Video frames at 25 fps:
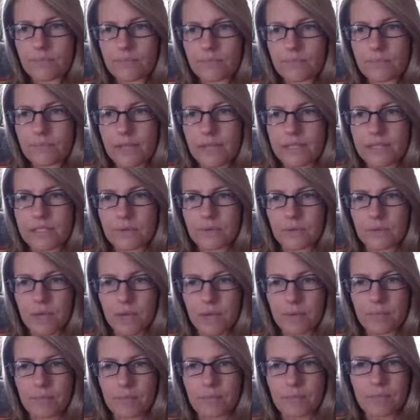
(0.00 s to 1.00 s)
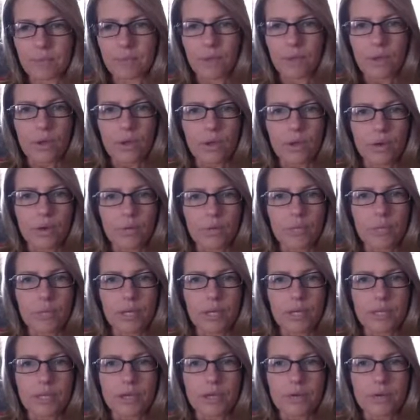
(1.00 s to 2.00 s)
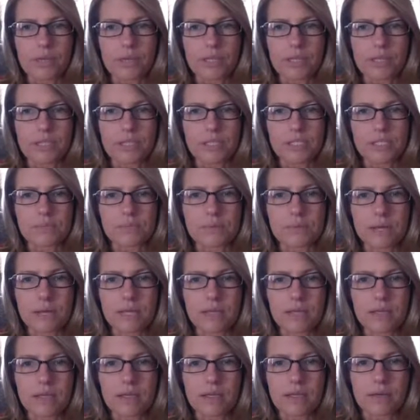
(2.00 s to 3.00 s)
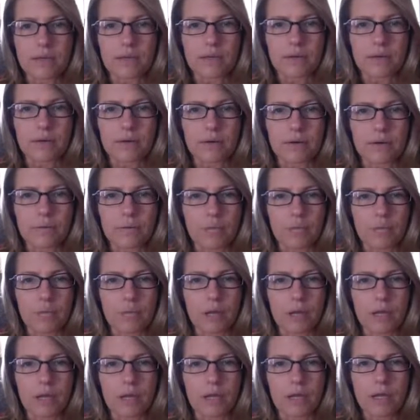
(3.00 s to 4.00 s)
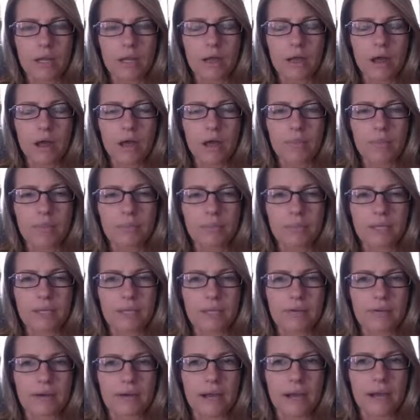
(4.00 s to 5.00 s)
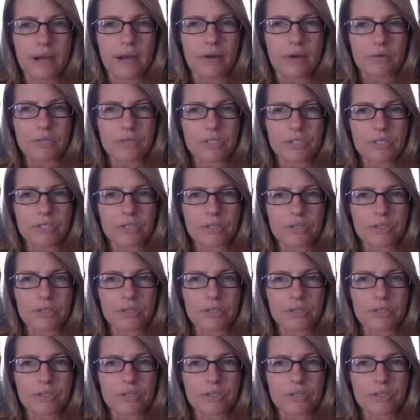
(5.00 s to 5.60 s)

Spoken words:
That's okay. We know that this right here, run on the playground.